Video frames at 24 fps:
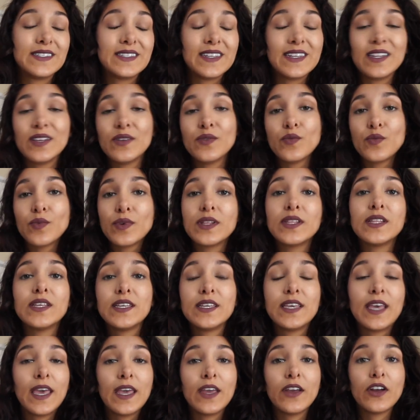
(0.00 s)
didn't really
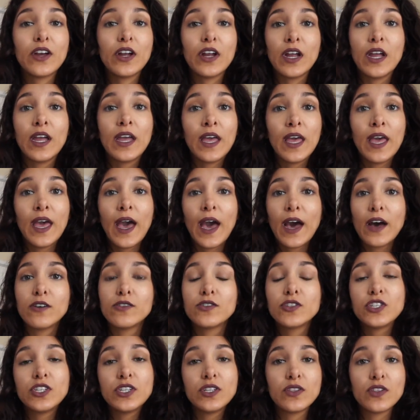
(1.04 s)
care how
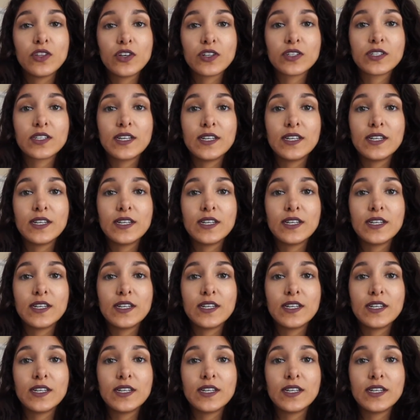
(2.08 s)
she looked.